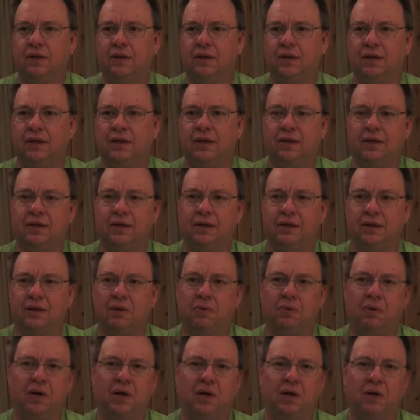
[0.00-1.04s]
and I
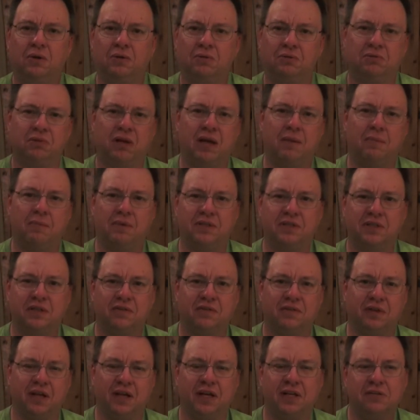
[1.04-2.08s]
went out and got
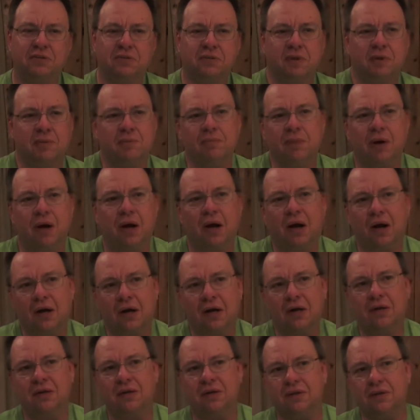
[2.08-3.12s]
myself an ice cream
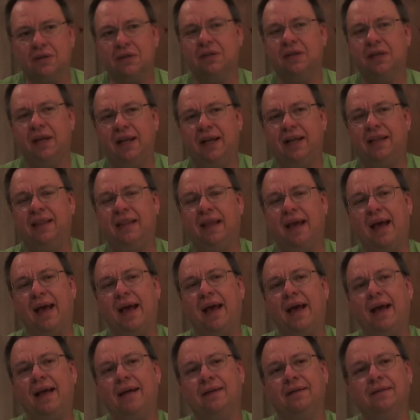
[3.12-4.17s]
bar and ate
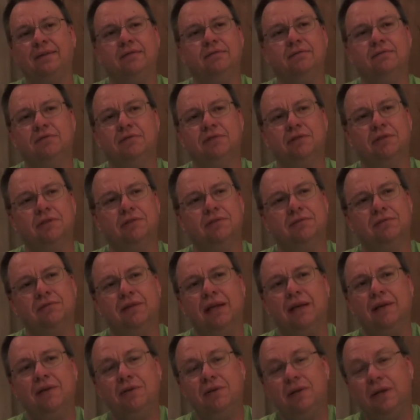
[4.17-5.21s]
that.
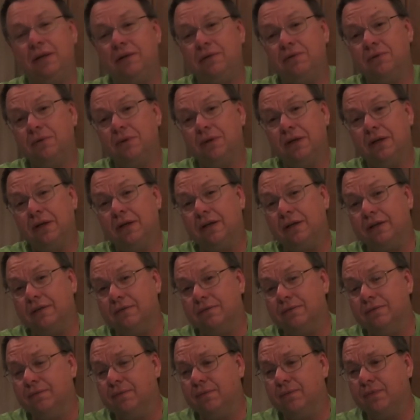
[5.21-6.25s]
That was really good.
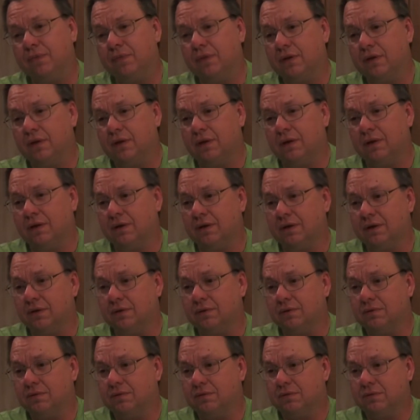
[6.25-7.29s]
A
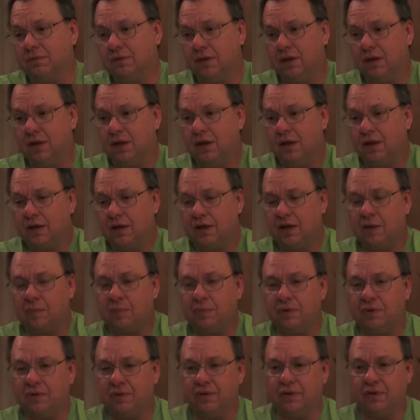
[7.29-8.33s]

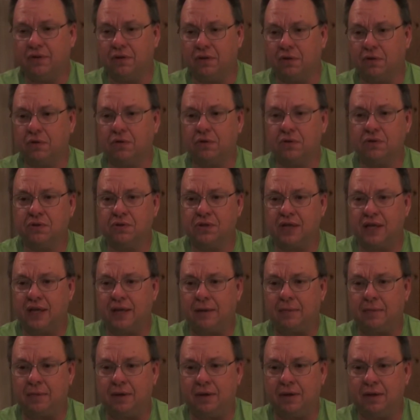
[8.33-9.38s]
couple of locals
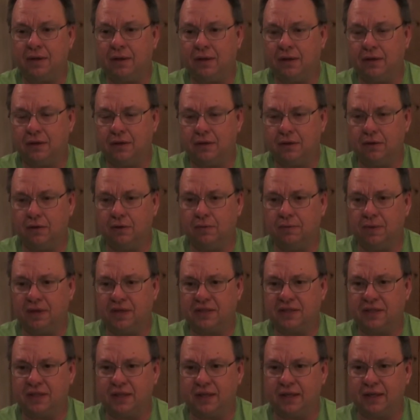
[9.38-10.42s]
came in, they're little
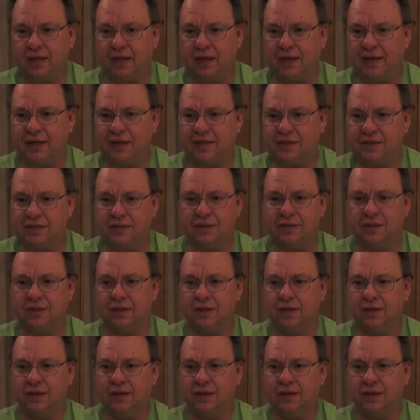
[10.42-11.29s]
Mexican guys, and